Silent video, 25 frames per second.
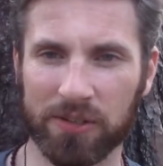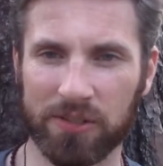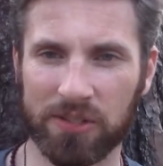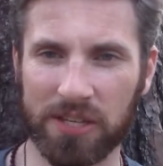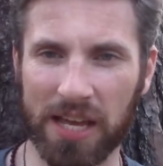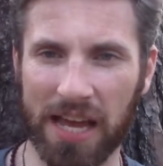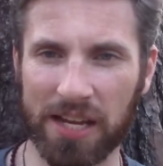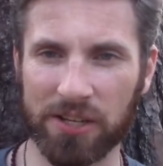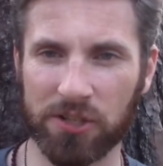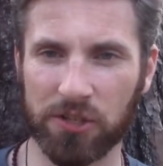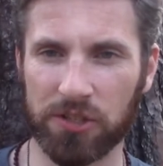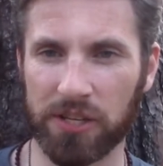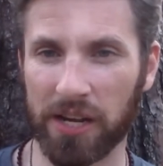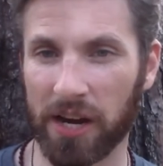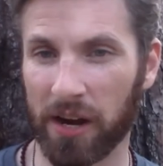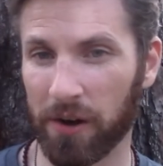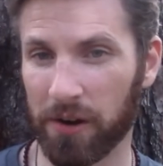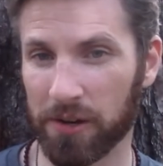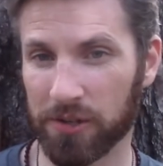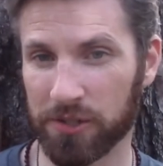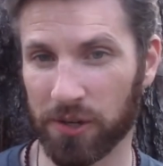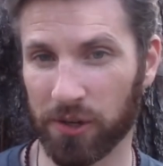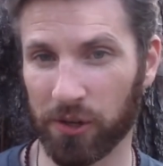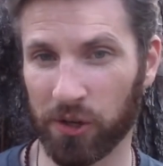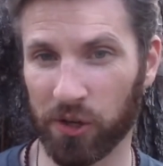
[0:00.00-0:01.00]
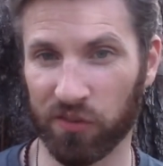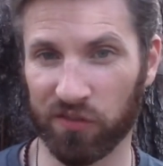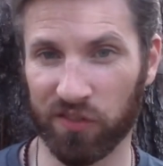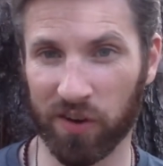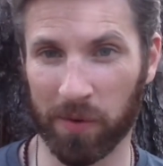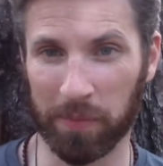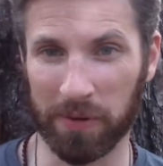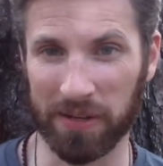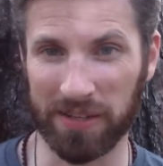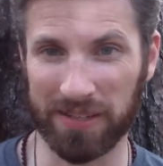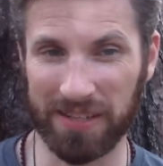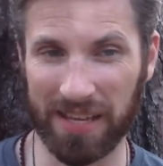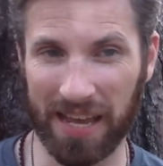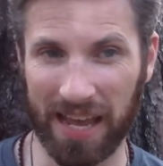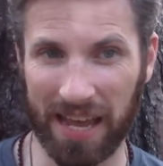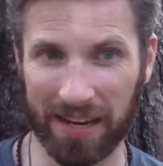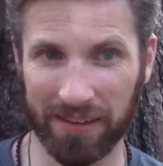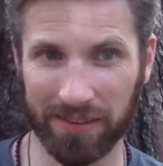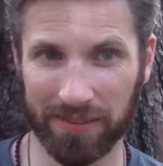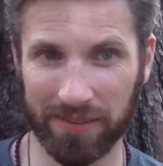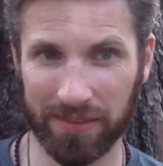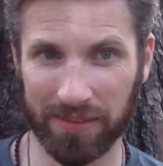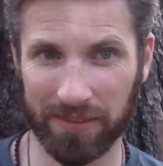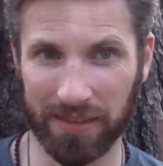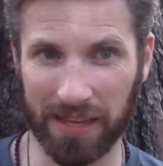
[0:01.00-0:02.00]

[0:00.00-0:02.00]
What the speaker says: Sagittarius on November 10th